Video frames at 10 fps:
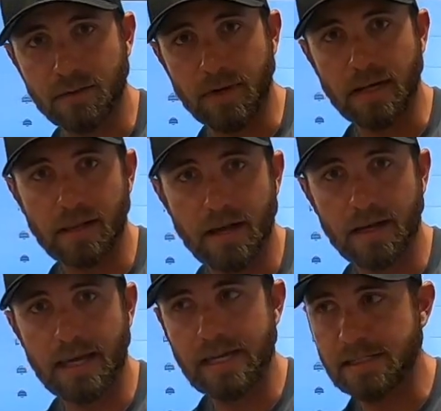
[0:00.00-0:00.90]
3
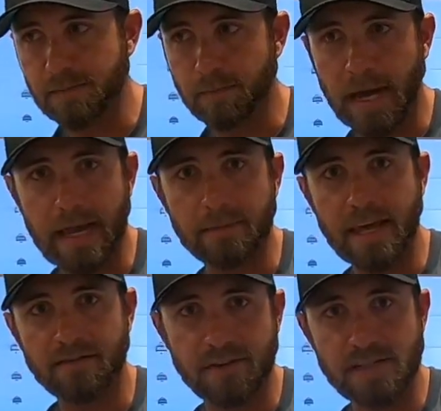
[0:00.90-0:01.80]
o'clock hits, bam,
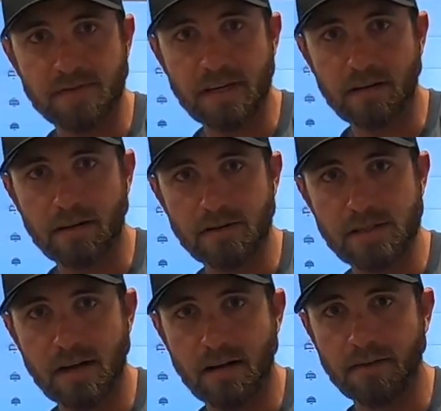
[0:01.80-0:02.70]
that fish feeder goes
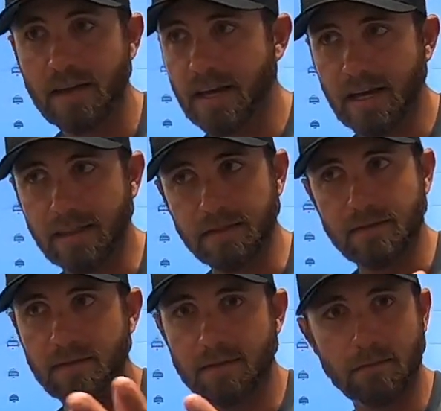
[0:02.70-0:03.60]
off. And
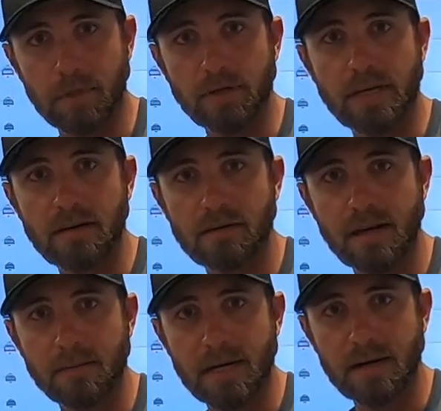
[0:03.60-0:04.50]
bluegill
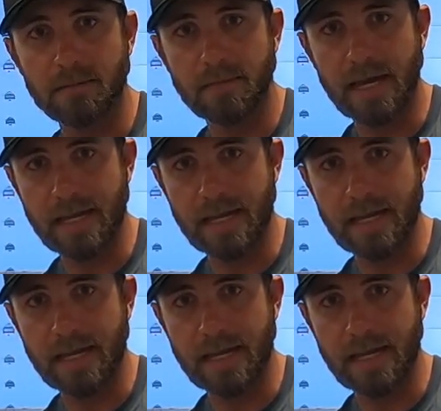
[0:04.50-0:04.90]
come up,